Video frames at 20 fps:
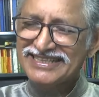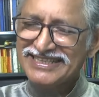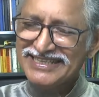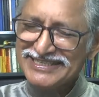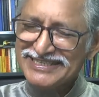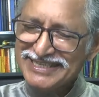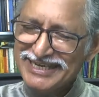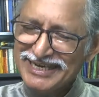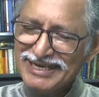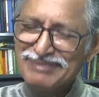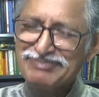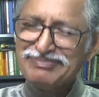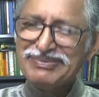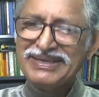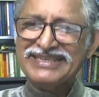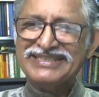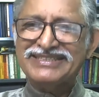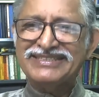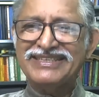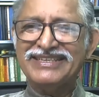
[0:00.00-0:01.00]
the
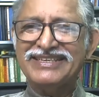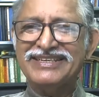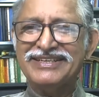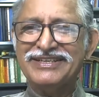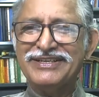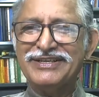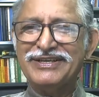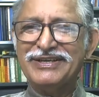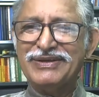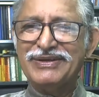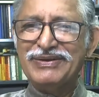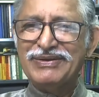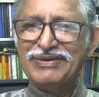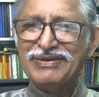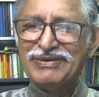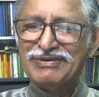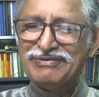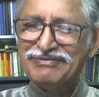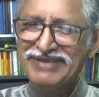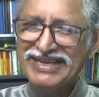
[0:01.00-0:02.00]
serpent
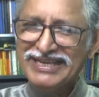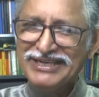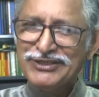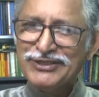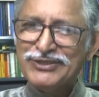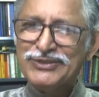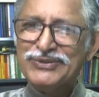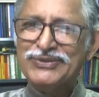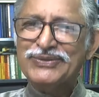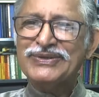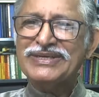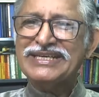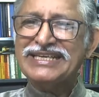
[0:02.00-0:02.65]
went to